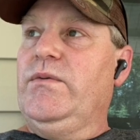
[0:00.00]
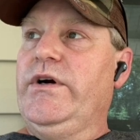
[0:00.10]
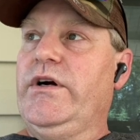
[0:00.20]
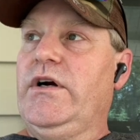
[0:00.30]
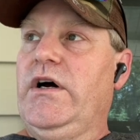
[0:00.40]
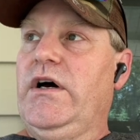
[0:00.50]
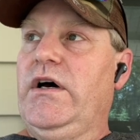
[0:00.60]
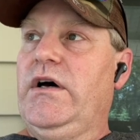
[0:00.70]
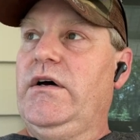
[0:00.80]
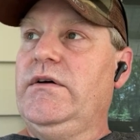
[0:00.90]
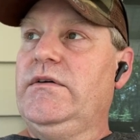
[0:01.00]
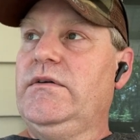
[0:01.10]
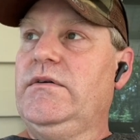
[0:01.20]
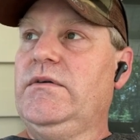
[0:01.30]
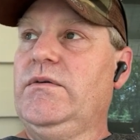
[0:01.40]
we're uh,
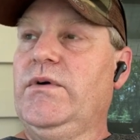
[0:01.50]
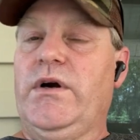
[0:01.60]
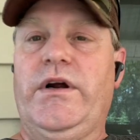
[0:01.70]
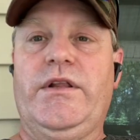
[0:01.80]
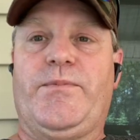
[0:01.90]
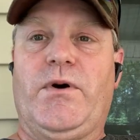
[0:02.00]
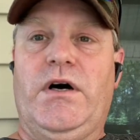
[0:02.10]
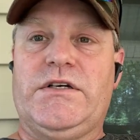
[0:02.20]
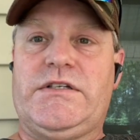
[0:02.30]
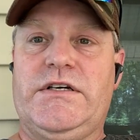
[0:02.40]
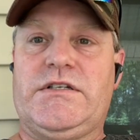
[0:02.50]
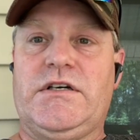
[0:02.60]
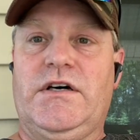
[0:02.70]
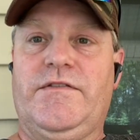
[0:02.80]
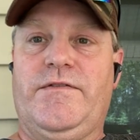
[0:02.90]
we're in the process
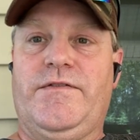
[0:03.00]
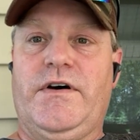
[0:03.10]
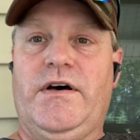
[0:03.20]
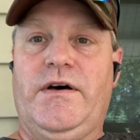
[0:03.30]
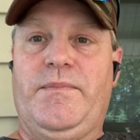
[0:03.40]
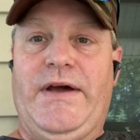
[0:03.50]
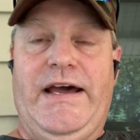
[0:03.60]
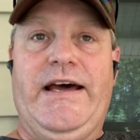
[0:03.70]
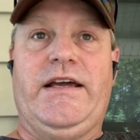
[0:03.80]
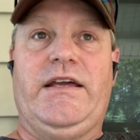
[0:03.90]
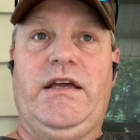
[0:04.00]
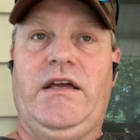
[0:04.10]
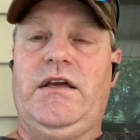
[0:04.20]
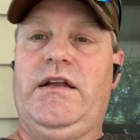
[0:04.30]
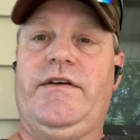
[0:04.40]
of uh,
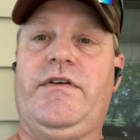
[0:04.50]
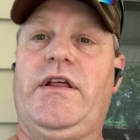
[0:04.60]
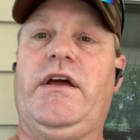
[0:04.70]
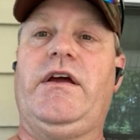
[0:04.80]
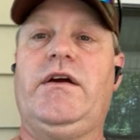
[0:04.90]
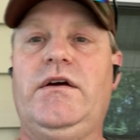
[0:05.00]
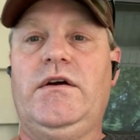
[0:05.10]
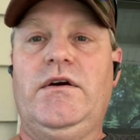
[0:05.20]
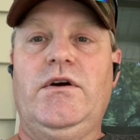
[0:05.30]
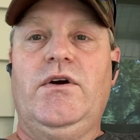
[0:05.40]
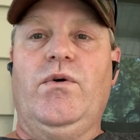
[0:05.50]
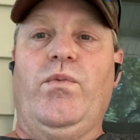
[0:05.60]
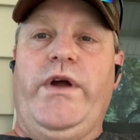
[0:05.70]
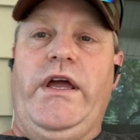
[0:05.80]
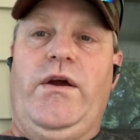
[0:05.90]
packing and everything.
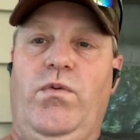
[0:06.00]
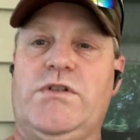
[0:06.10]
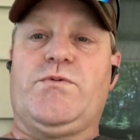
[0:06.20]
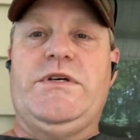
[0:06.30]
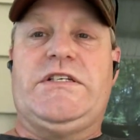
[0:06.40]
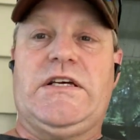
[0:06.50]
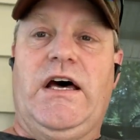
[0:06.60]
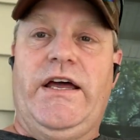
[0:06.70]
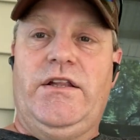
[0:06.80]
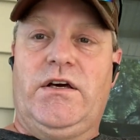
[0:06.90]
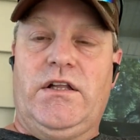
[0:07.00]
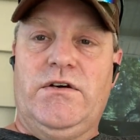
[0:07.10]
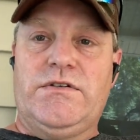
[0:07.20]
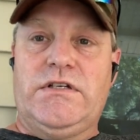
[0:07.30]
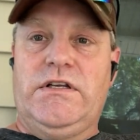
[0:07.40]
We once we sign the
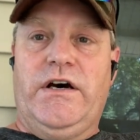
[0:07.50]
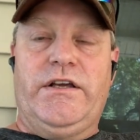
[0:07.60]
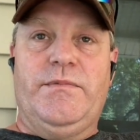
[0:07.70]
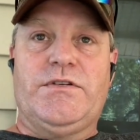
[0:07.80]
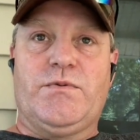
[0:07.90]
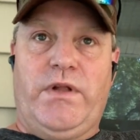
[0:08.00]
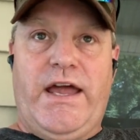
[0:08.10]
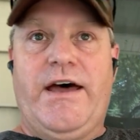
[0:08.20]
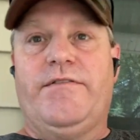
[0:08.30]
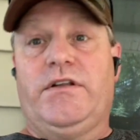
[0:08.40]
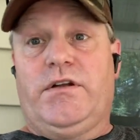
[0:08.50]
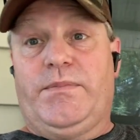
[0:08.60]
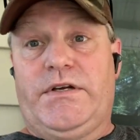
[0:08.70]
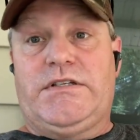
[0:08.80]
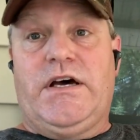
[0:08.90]
closing documents, we'll have a little
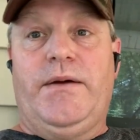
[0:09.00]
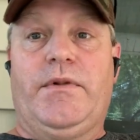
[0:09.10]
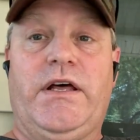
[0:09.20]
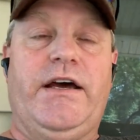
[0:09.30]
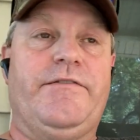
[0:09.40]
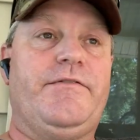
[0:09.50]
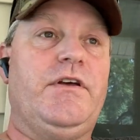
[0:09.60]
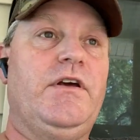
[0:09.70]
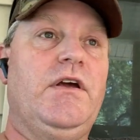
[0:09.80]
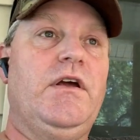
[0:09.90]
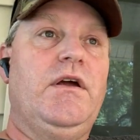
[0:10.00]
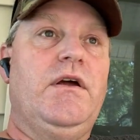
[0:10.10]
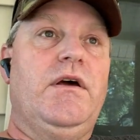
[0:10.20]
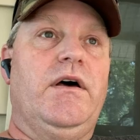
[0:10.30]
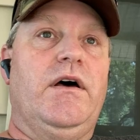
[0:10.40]
bit of time left.
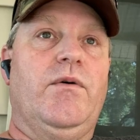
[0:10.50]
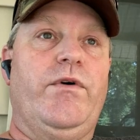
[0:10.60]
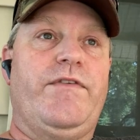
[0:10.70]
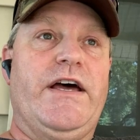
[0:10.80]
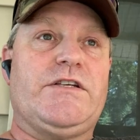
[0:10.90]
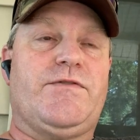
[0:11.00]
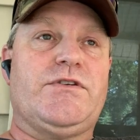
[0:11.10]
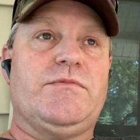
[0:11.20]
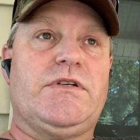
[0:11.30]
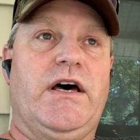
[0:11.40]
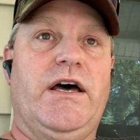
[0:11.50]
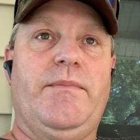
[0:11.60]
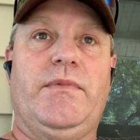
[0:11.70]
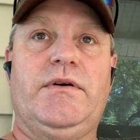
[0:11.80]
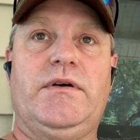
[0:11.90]
Uh, we've asked for some
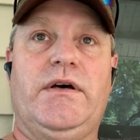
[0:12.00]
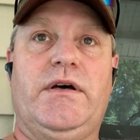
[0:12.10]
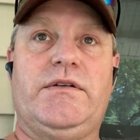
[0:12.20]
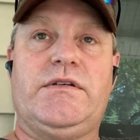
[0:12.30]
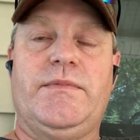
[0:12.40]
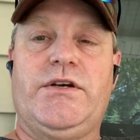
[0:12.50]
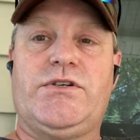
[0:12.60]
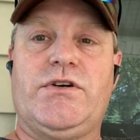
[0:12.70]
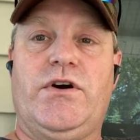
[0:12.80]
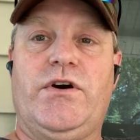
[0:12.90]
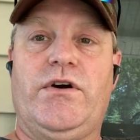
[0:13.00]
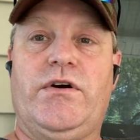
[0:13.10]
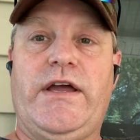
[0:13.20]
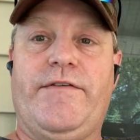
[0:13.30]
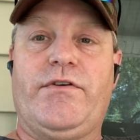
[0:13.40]
time uh, to make
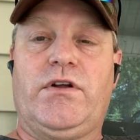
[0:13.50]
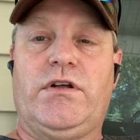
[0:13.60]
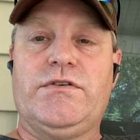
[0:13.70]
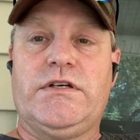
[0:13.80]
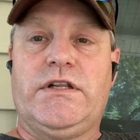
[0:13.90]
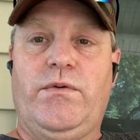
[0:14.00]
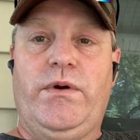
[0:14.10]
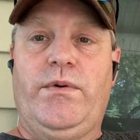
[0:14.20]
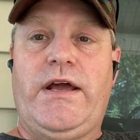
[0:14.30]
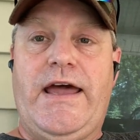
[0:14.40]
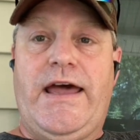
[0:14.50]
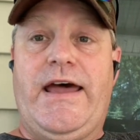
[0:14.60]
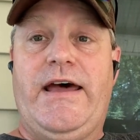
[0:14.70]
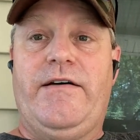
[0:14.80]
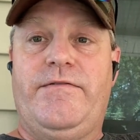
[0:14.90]
sure after closing that we would
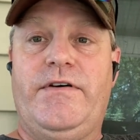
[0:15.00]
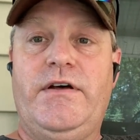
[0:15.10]
have